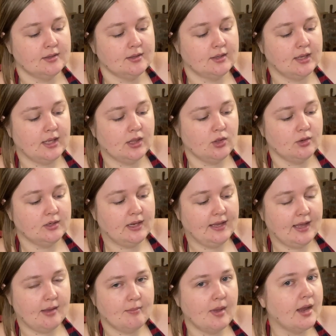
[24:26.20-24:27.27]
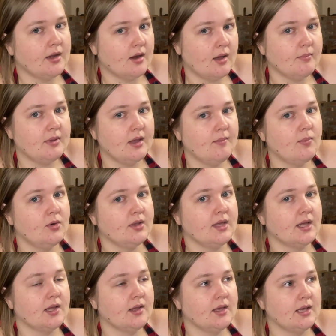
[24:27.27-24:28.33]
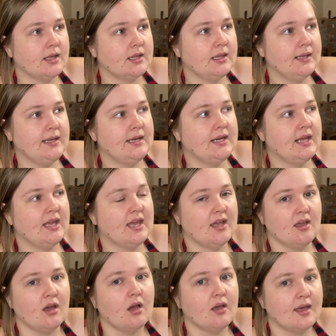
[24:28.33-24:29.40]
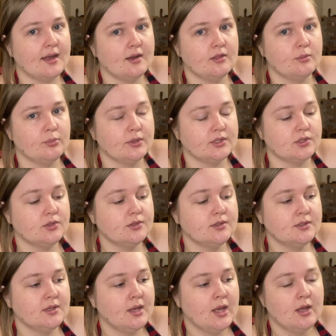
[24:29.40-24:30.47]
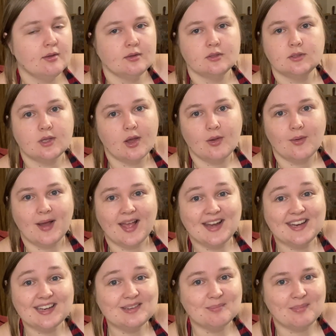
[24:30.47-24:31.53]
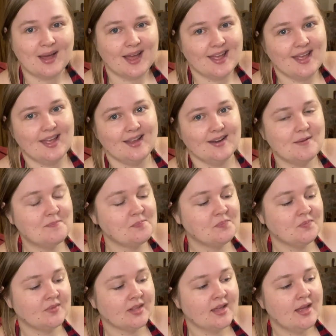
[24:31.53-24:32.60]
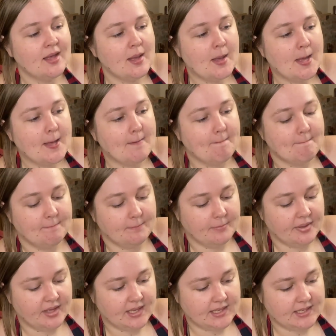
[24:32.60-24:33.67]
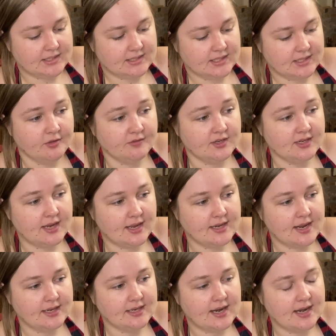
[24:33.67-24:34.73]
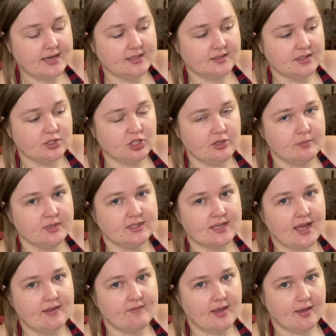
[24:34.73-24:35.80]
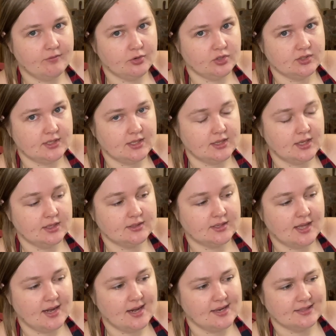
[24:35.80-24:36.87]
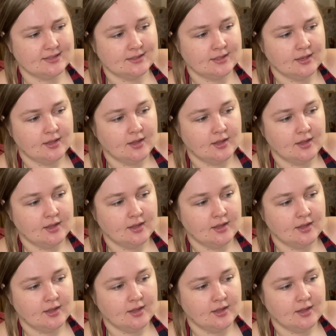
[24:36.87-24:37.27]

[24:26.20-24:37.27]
It looked like I might not be able to get it clean and get gunk out of the bristles, so I didn't buy it. But $59.99 is the cheapest I've ever seen this, and it's